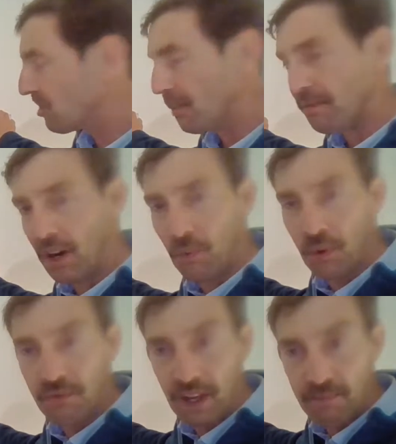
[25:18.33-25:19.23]
is involved
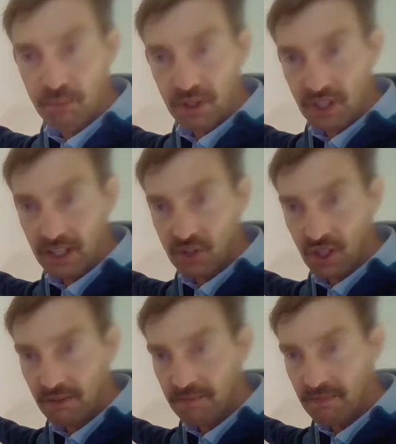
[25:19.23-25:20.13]
with
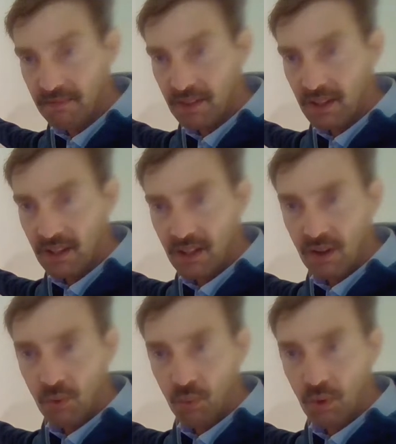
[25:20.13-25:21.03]
vaporization?
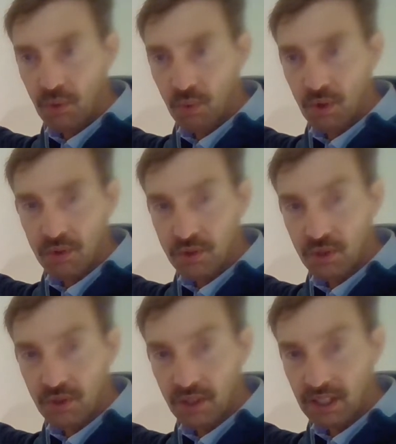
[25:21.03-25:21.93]
One word, you
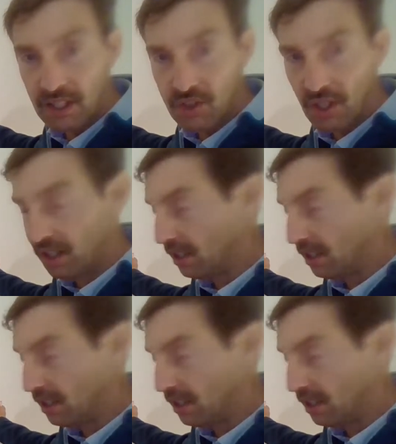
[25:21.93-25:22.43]
do it in the kitchen